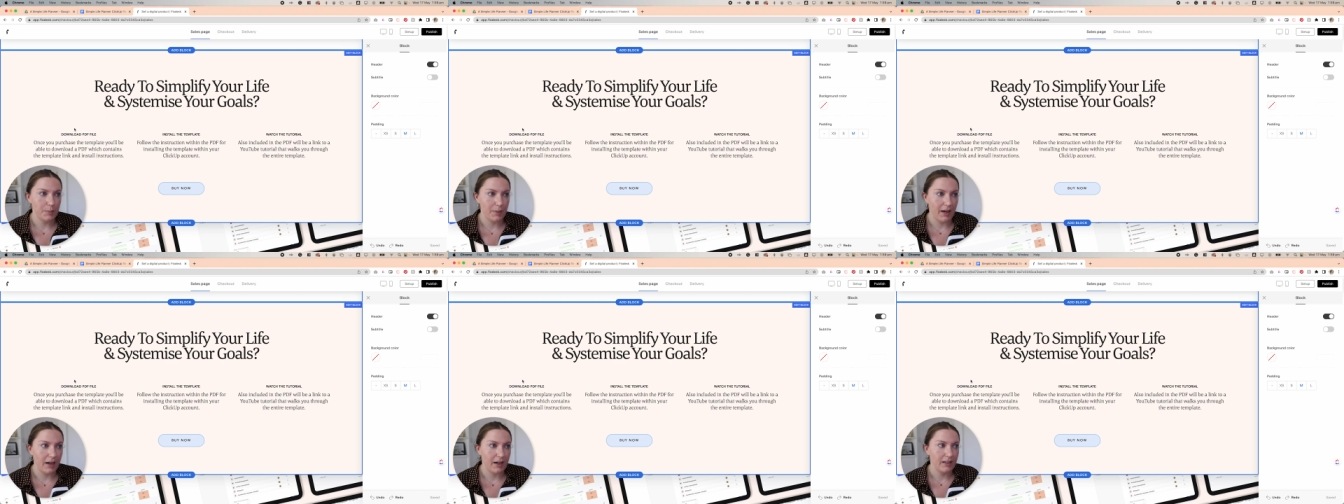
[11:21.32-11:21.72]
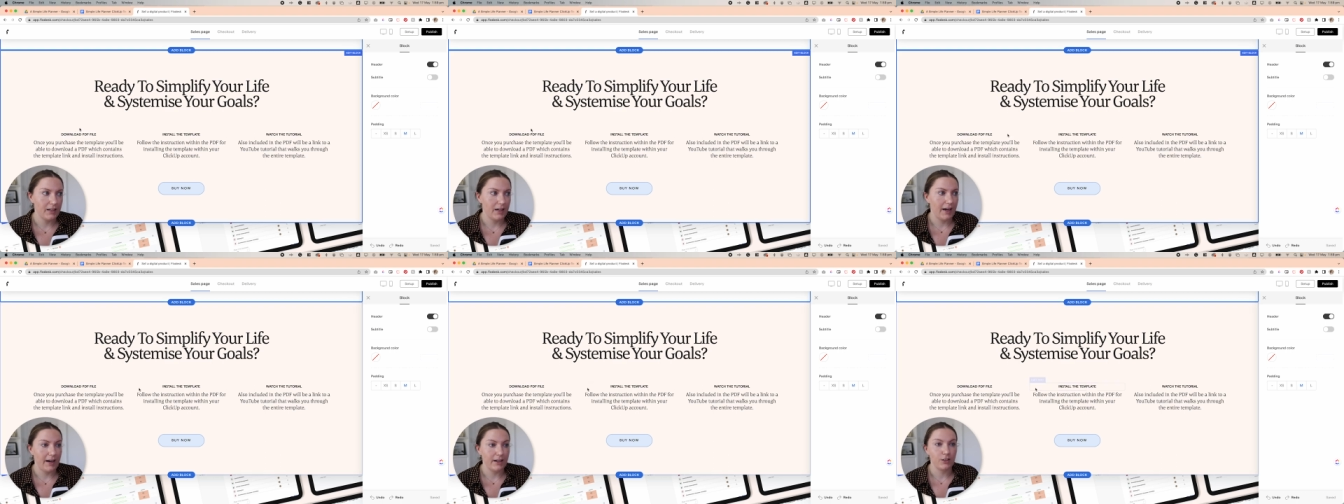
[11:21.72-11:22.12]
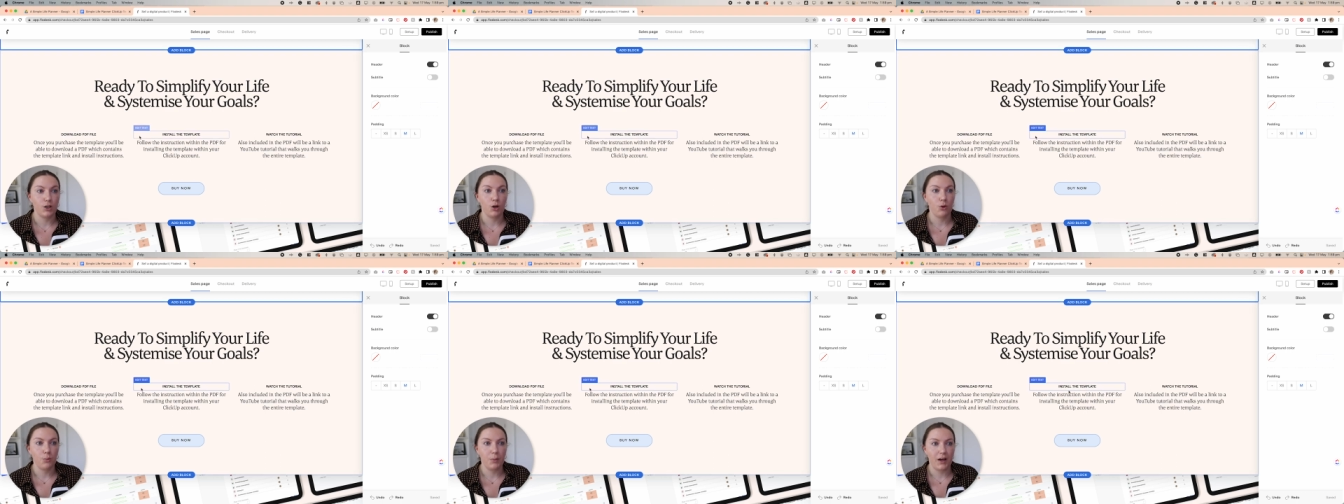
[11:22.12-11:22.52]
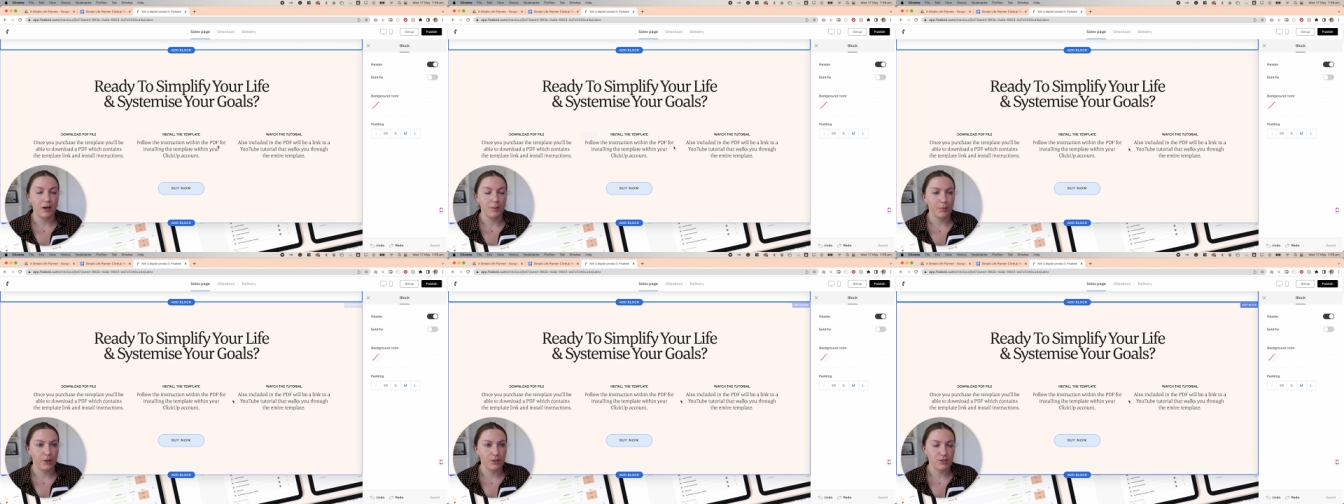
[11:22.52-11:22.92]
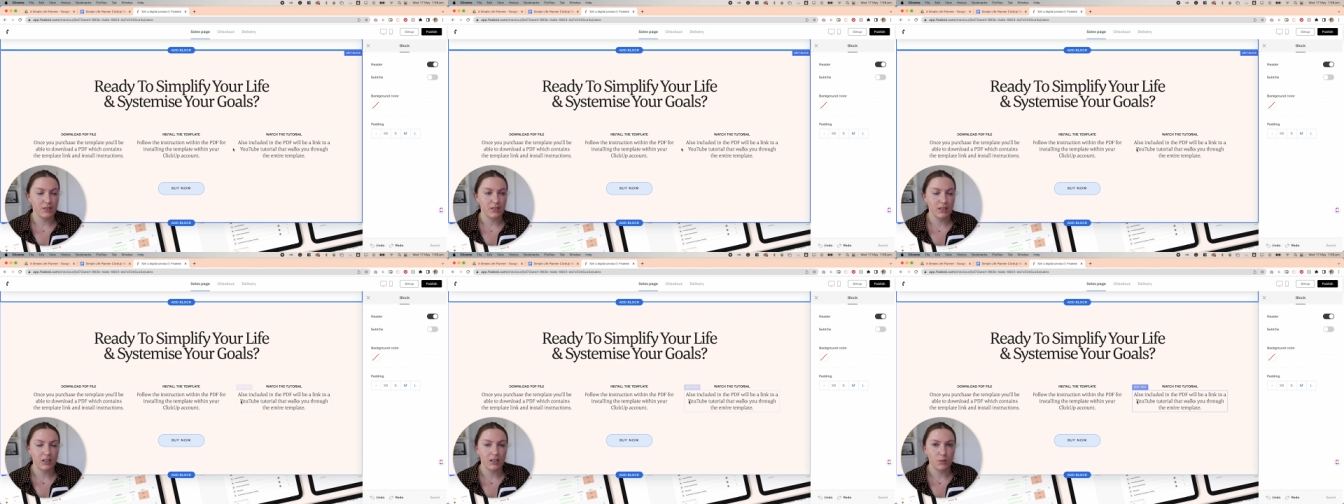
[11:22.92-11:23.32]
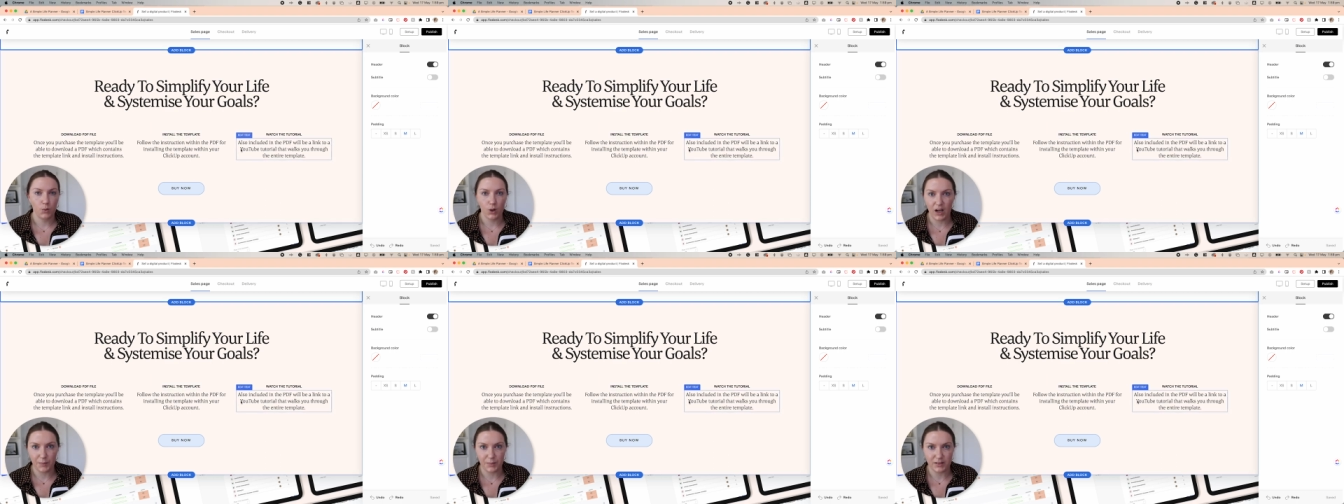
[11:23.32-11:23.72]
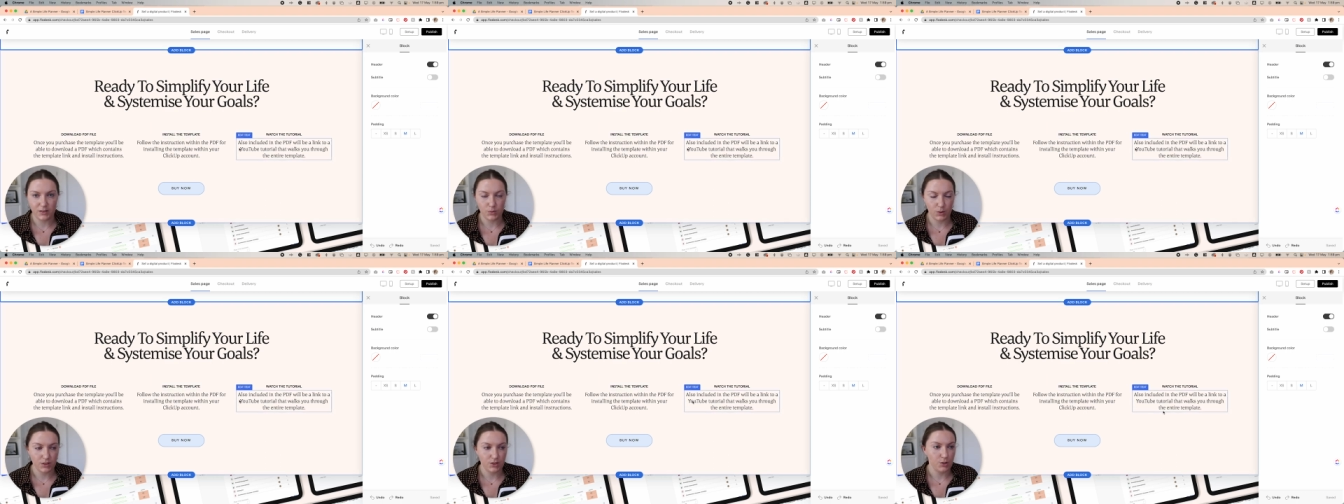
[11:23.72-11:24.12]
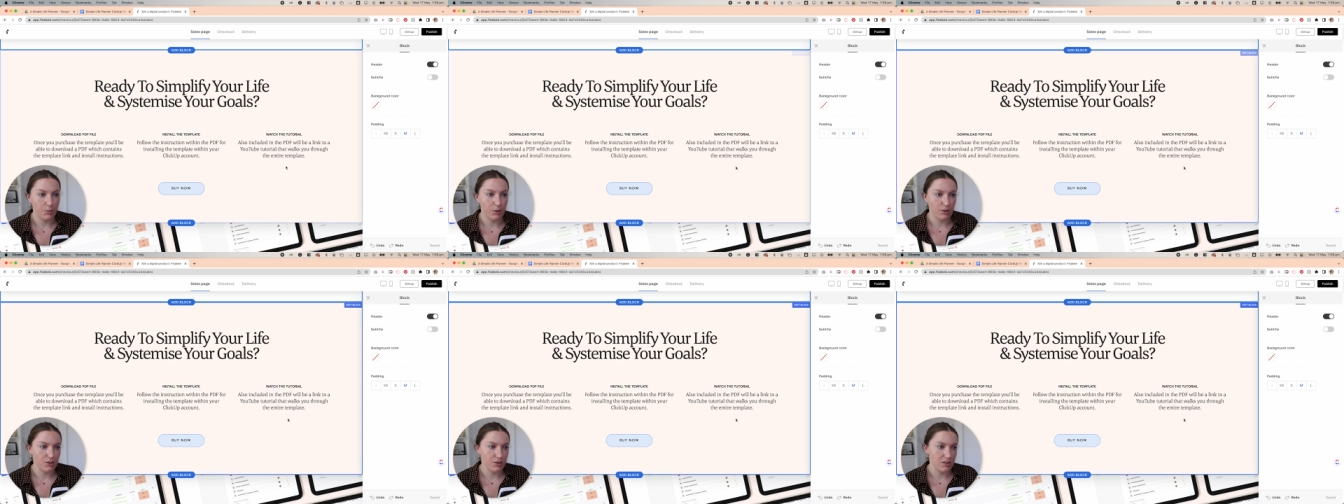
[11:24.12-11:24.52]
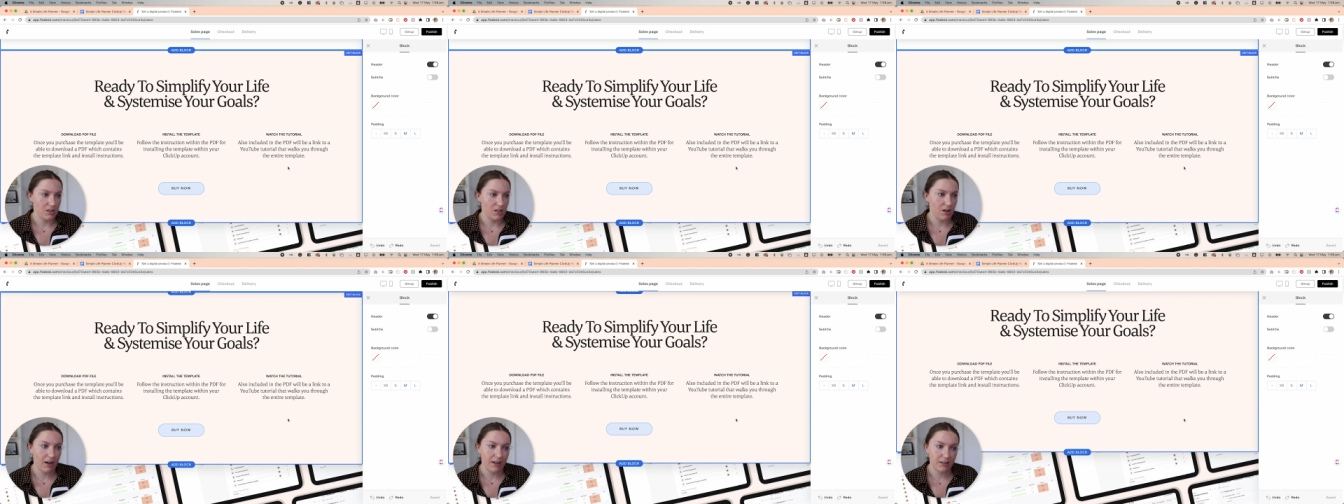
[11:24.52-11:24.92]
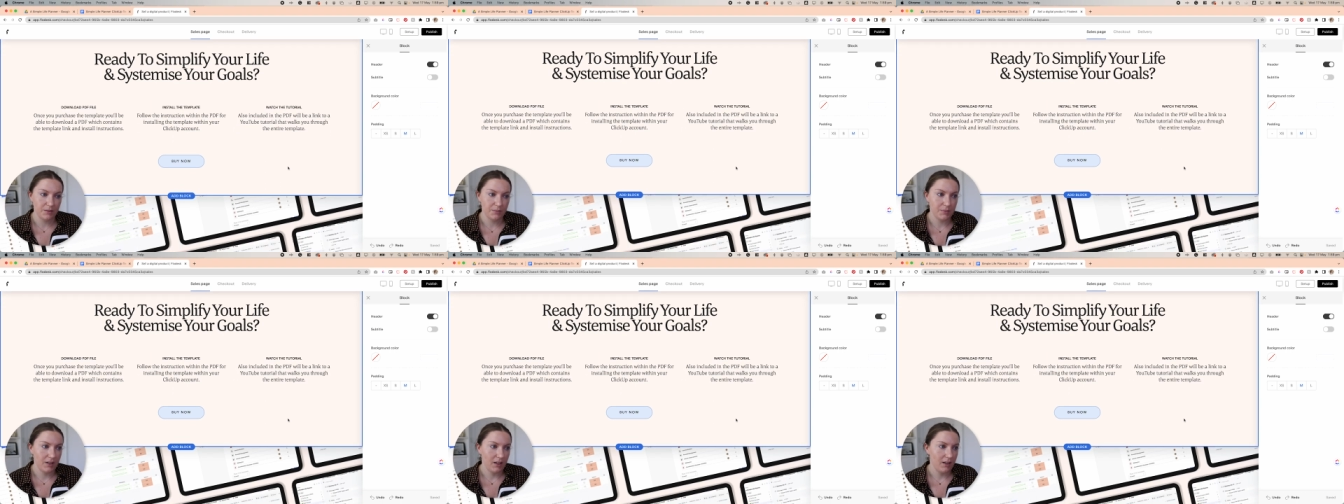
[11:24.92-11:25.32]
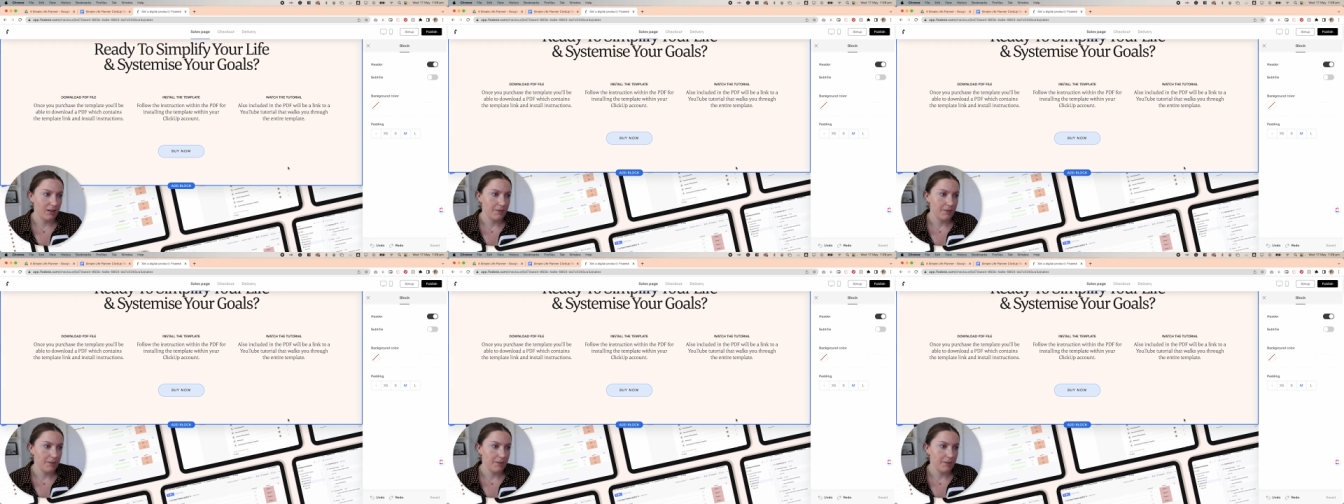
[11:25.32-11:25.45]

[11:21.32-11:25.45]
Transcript: about how to go about purchasing and what happens once you purchase the item.